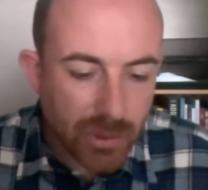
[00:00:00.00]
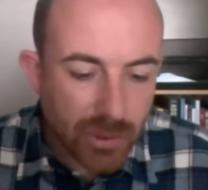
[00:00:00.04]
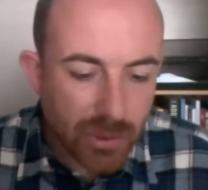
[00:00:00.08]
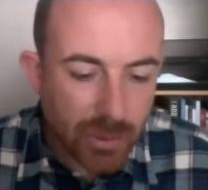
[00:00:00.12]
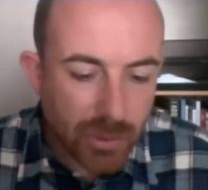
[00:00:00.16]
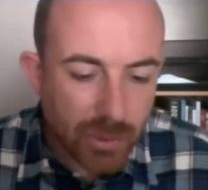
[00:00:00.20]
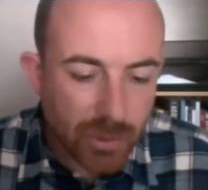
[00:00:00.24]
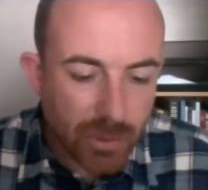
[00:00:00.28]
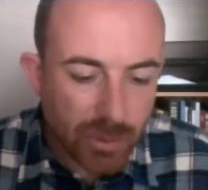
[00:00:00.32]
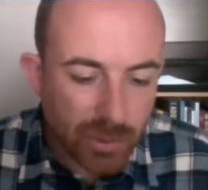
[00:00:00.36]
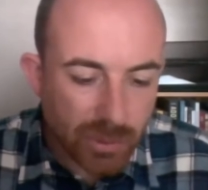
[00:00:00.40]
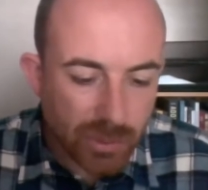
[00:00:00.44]

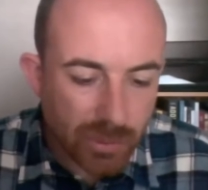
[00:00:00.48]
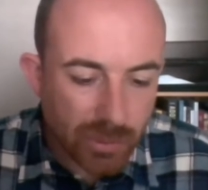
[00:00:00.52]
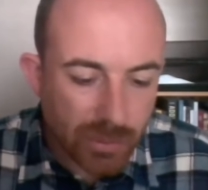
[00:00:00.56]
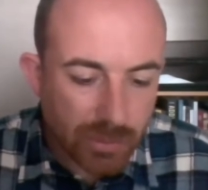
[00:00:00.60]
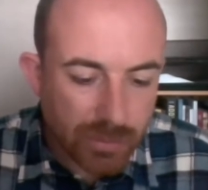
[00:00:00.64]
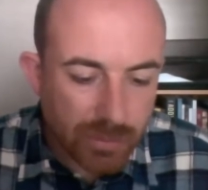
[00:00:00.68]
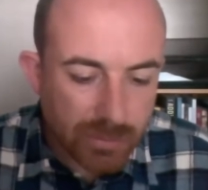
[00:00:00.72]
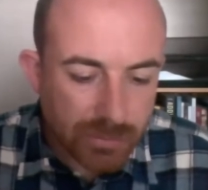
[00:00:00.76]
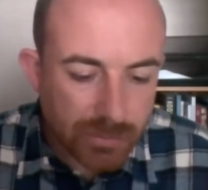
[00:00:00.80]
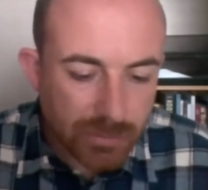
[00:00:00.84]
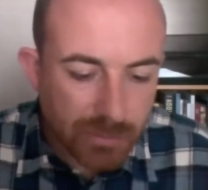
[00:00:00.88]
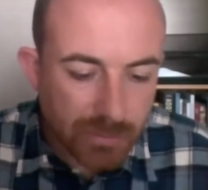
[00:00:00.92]
to
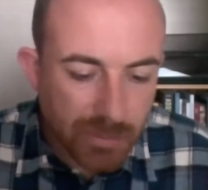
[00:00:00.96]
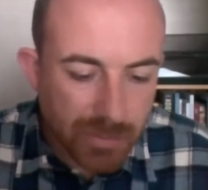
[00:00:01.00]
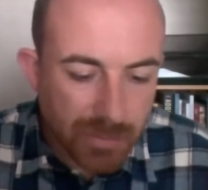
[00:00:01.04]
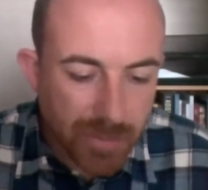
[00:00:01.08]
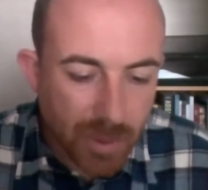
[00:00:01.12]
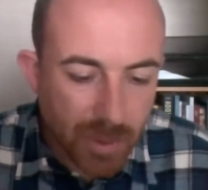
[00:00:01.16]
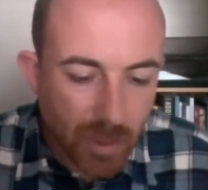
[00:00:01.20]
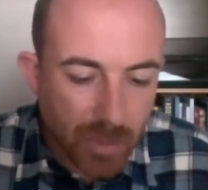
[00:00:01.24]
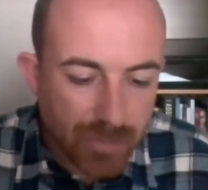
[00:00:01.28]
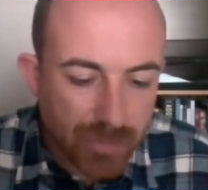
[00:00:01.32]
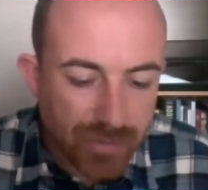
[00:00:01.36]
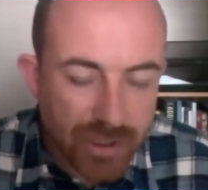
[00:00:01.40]

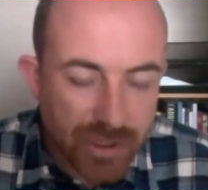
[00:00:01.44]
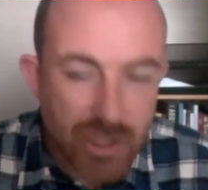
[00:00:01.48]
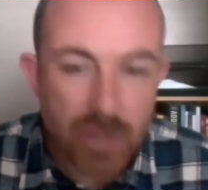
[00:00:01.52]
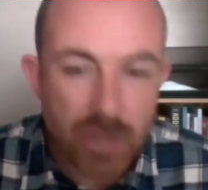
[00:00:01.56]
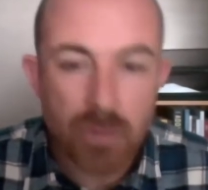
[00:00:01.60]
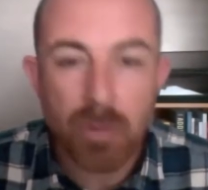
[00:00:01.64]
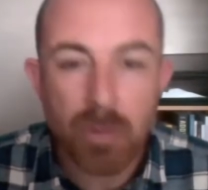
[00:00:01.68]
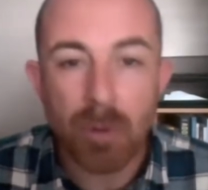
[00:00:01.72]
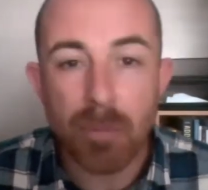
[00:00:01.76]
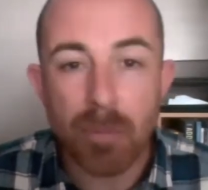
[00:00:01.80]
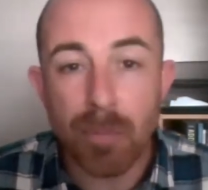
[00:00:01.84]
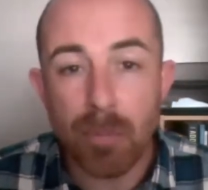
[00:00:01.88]
build
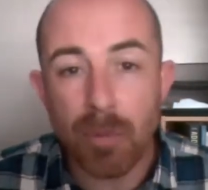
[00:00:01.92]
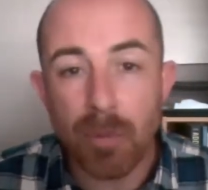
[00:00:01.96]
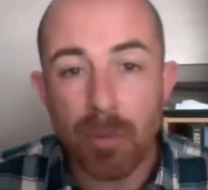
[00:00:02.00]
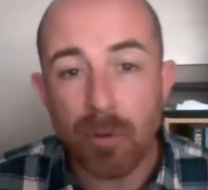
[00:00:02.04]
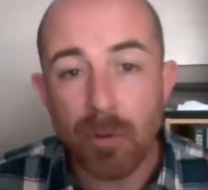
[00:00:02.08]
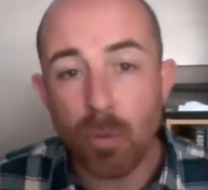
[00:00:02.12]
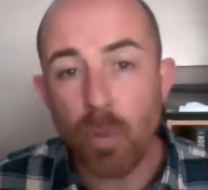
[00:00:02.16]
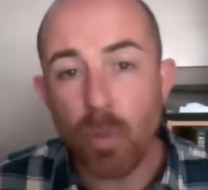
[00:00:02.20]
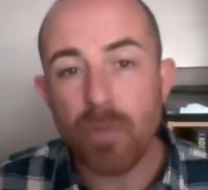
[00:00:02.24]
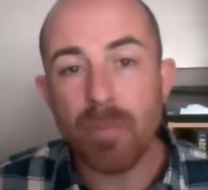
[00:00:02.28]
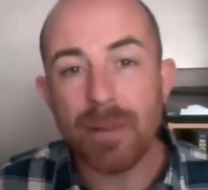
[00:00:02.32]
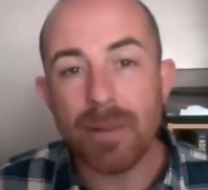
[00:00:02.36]
bridges
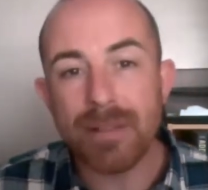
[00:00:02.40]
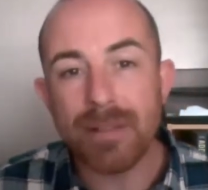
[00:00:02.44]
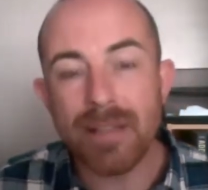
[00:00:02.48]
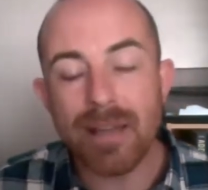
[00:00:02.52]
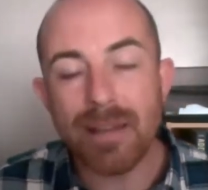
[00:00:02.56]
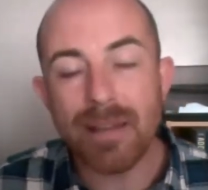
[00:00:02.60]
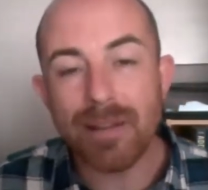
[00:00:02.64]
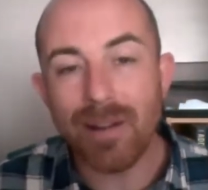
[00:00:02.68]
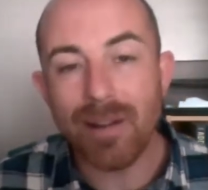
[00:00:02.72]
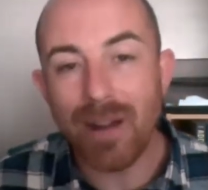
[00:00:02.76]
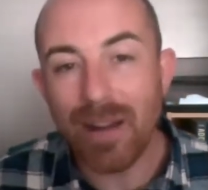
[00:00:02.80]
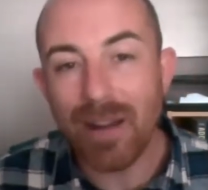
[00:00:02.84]
with my
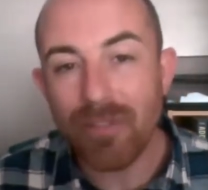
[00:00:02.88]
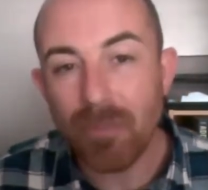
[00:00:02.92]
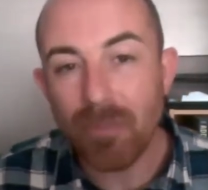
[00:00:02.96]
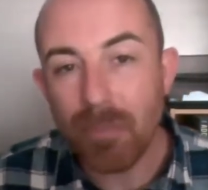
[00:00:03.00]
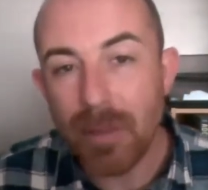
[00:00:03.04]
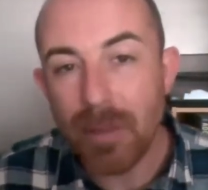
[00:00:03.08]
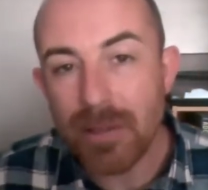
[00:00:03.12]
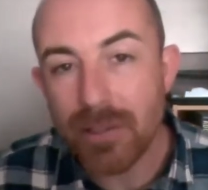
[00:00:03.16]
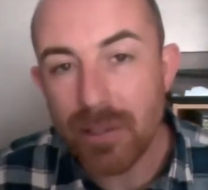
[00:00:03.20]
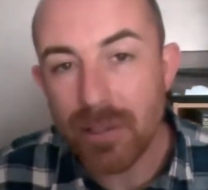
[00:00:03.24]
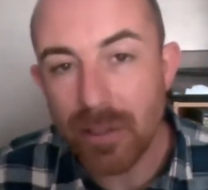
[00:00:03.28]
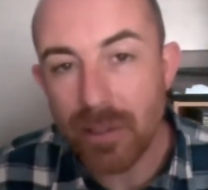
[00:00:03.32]
dad. I
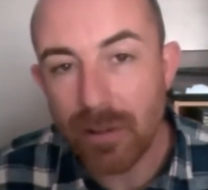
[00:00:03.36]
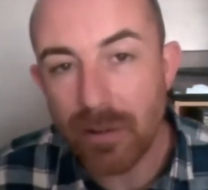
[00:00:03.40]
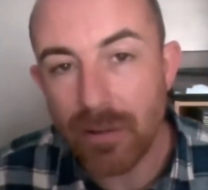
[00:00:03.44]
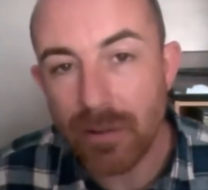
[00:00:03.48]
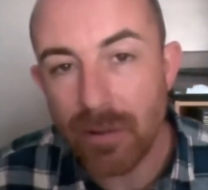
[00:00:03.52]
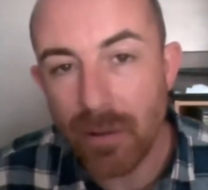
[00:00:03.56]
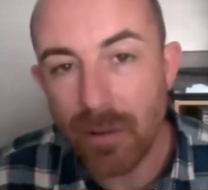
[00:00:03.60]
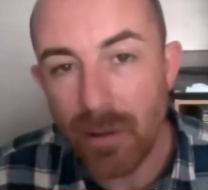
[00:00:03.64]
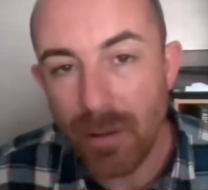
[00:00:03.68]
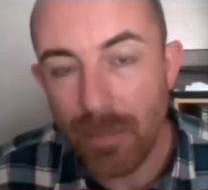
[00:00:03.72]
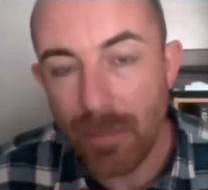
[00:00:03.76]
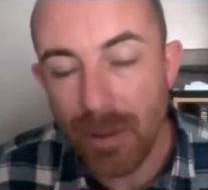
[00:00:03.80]
haven't
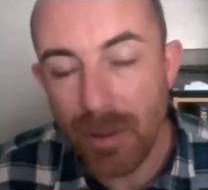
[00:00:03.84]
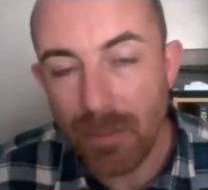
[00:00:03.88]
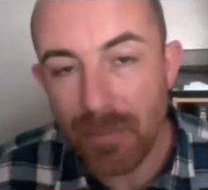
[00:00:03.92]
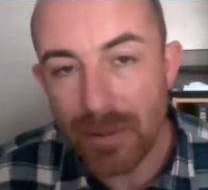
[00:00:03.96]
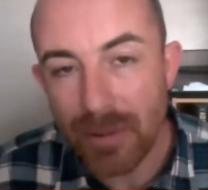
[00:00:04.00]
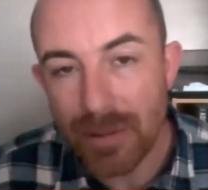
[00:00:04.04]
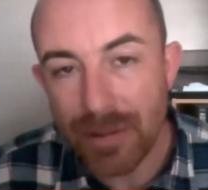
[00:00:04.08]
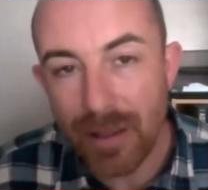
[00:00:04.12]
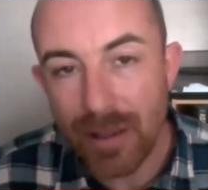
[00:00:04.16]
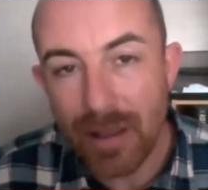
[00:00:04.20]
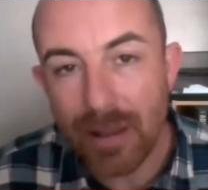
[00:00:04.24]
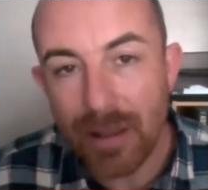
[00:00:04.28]
mentioned about
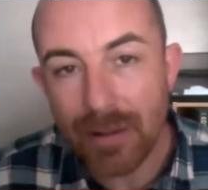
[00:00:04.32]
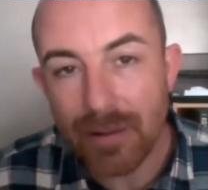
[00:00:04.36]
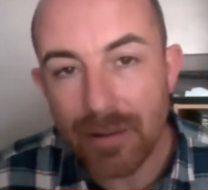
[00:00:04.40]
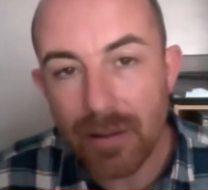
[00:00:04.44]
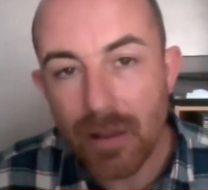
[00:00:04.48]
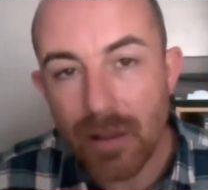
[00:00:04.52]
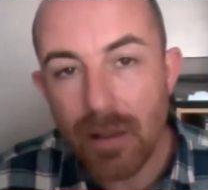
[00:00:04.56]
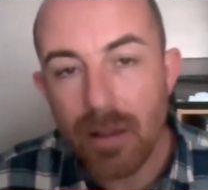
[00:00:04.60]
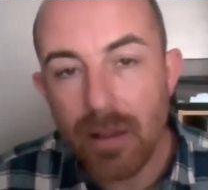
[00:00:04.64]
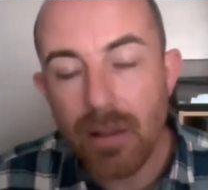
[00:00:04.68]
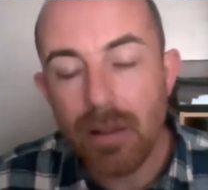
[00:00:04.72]
my dad.